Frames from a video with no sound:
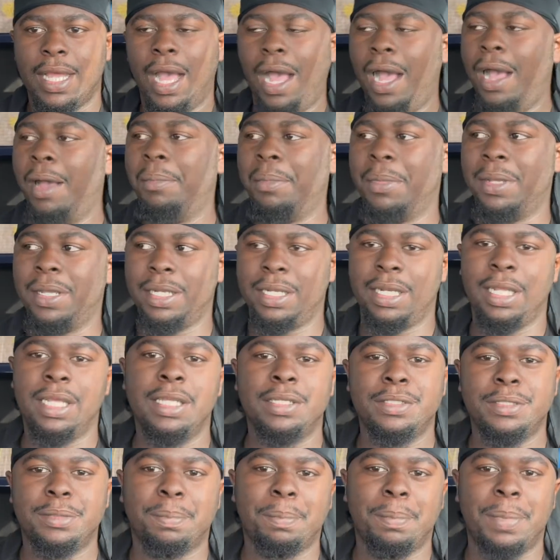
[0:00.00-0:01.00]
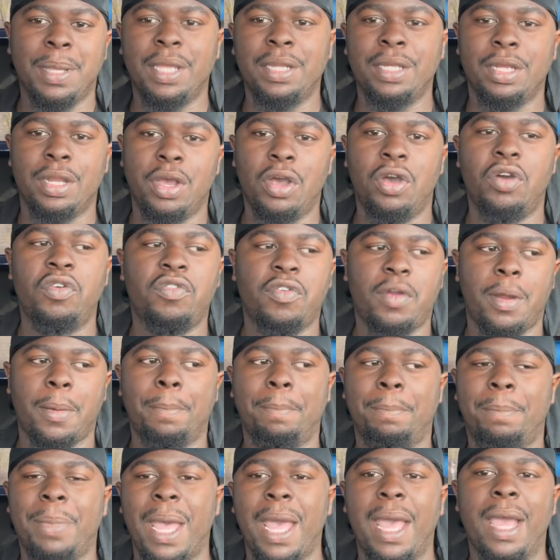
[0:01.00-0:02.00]
I mean, he's bent over
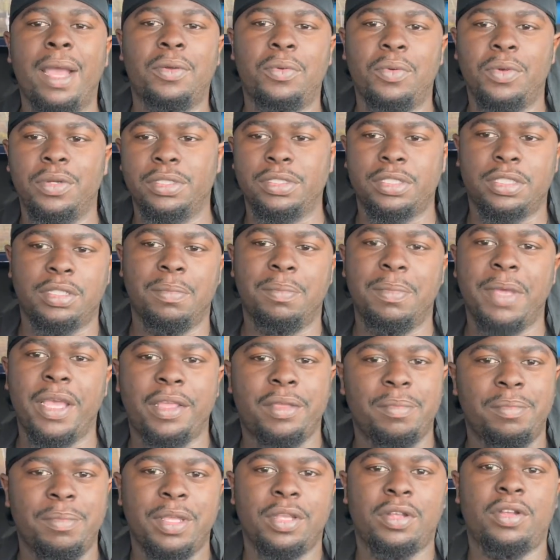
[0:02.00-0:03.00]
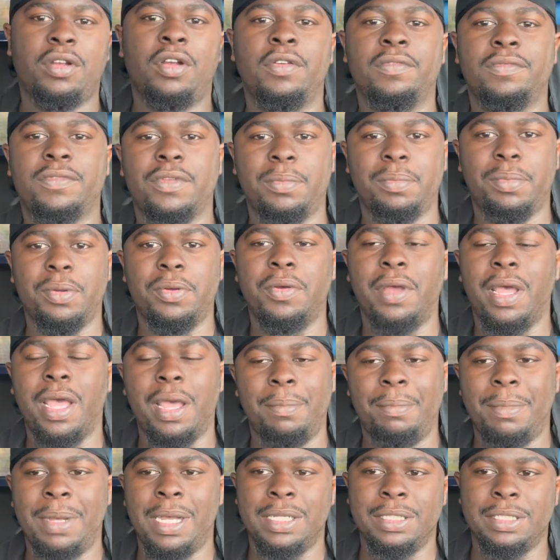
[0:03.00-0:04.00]
backwards to make me comfortable at
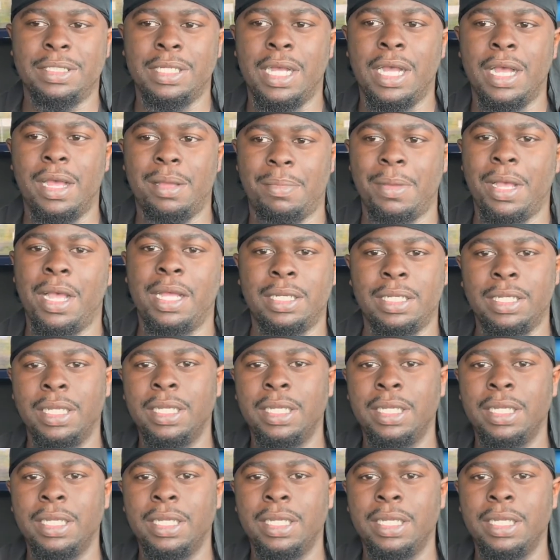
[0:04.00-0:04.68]
my job. I did